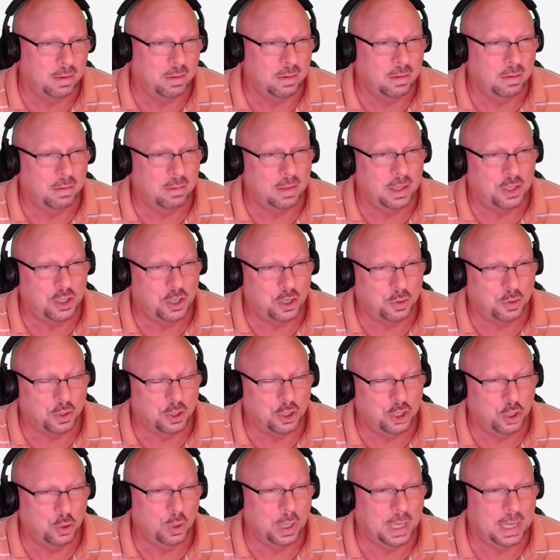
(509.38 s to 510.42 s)
that you can
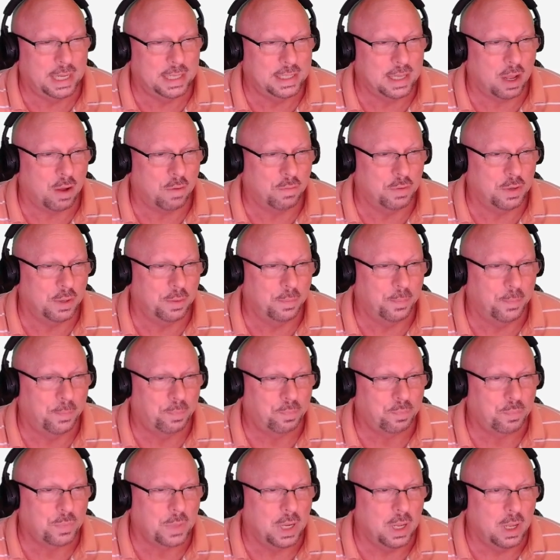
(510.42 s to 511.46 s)
do less often.
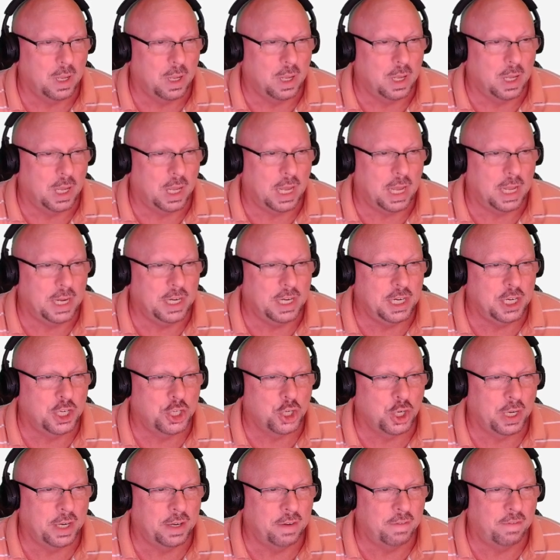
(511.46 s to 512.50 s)
Initial
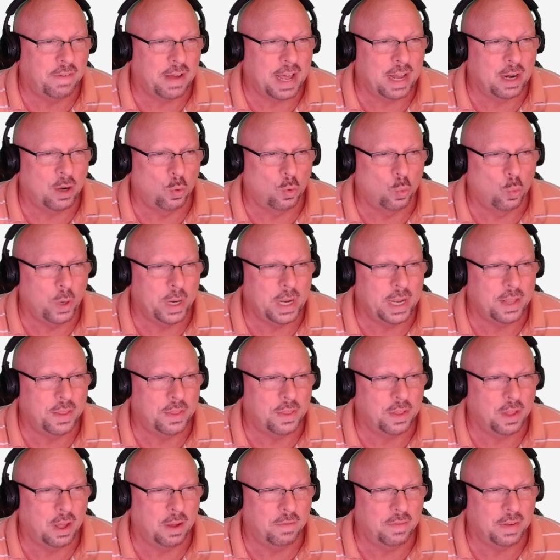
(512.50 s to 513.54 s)
and final width
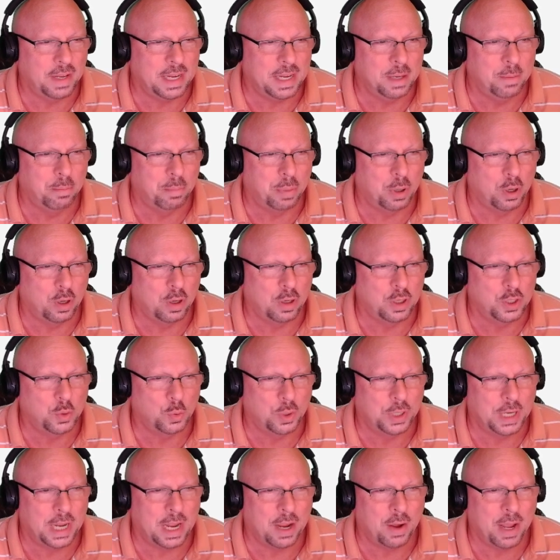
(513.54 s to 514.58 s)
of impulse will
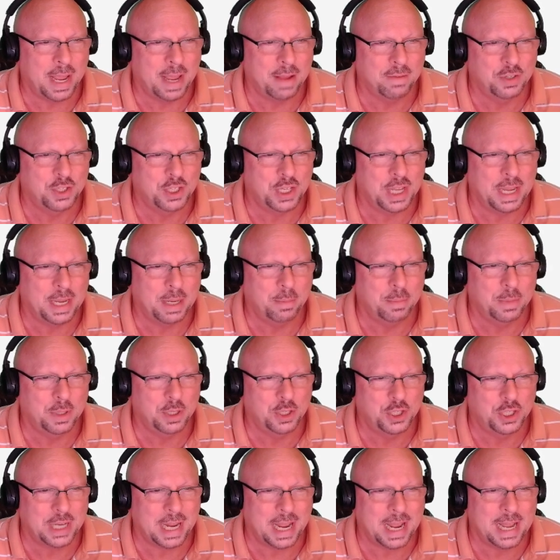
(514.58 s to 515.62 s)
now have same
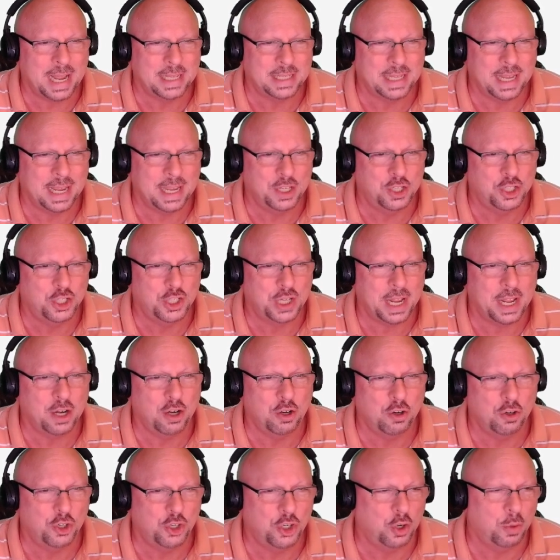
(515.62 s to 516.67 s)
stats as
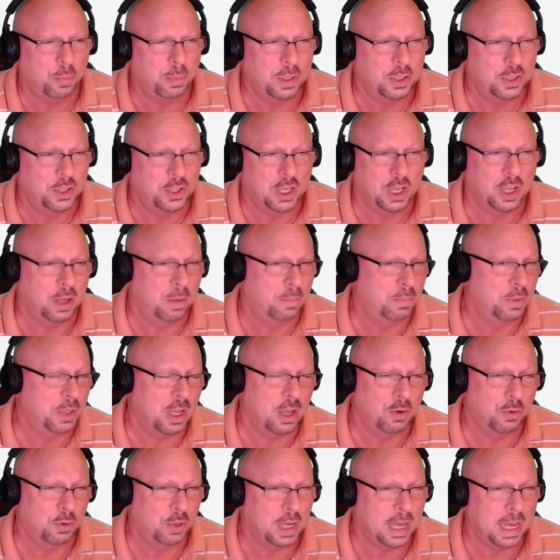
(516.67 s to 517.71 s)
standard German subs.
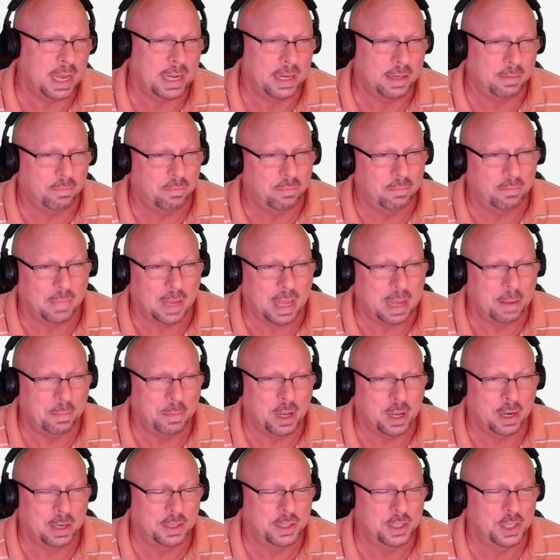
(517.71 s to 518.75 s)
Okay, I'm
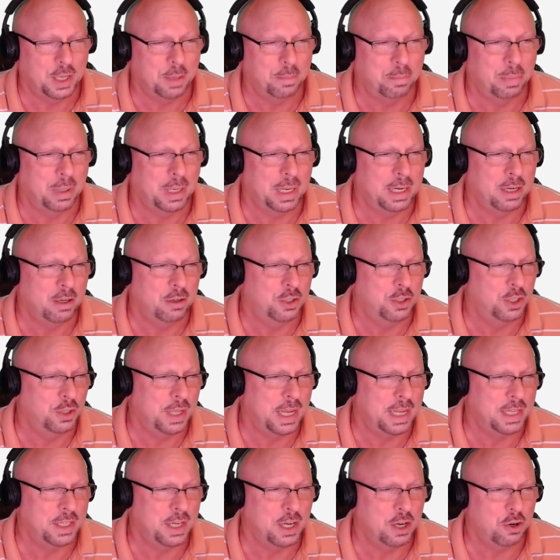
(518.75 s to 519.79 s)
not a sub player, so
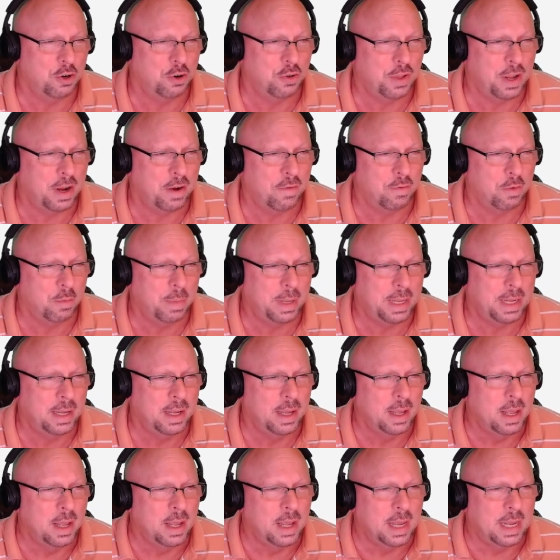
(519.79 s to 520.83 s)
that's here nor there for me.
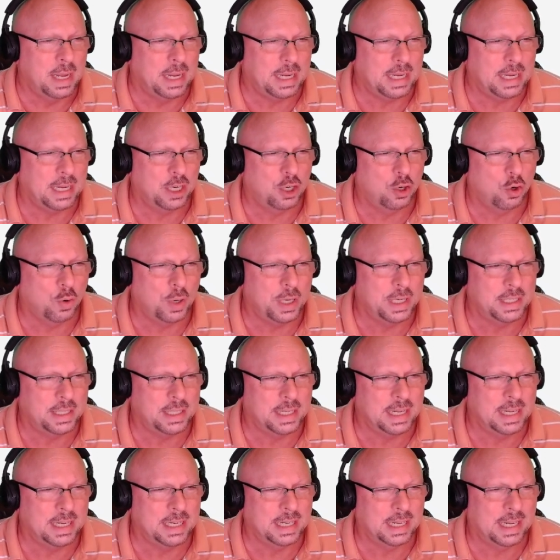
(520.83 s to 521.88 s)
Increase the
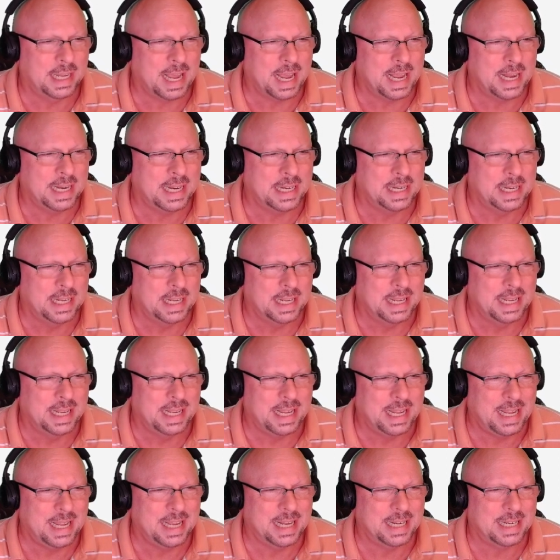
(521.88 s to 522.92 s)
indicated
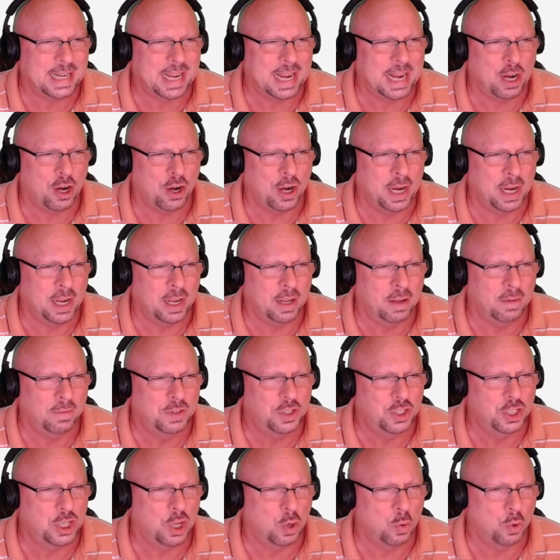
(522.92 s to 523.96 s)
hit area of
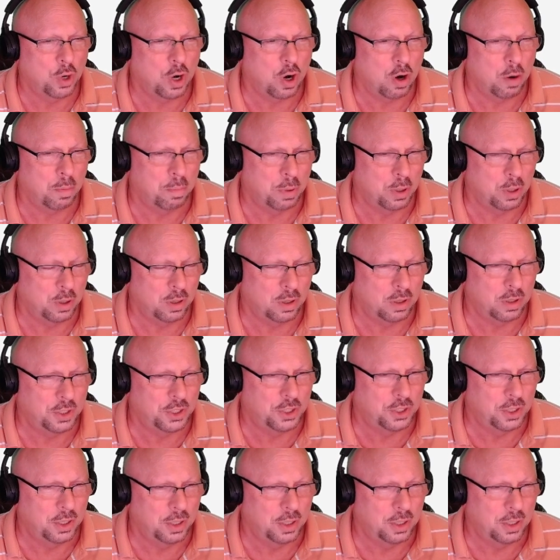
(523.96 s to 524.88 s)
sonar pulse.